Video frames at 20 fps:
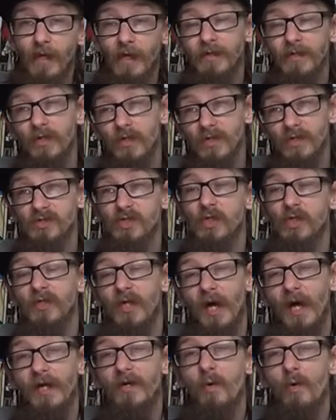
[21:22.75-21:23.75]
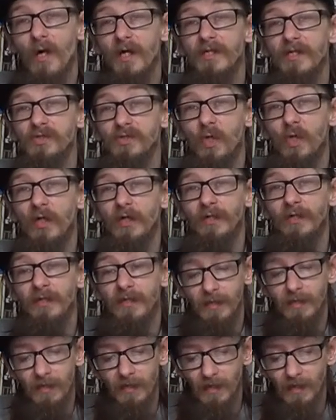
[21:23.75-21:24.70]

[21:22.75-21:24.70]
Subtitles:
another show that I quite enjoyed.